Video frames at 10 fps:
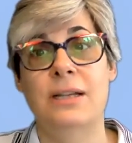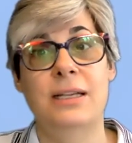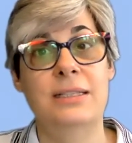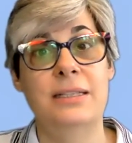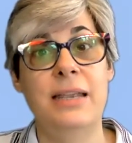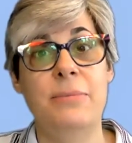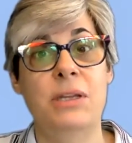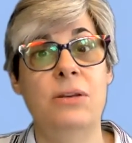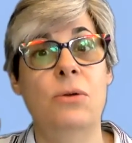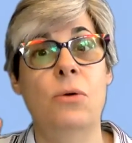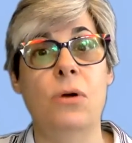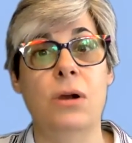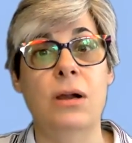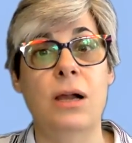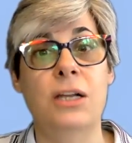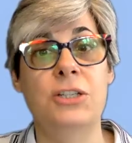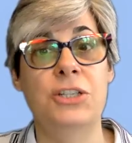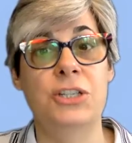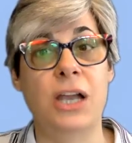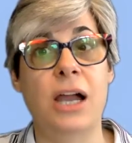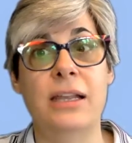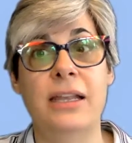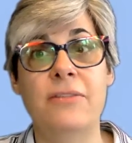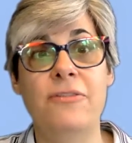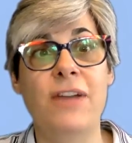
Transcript: a statement, or a shocking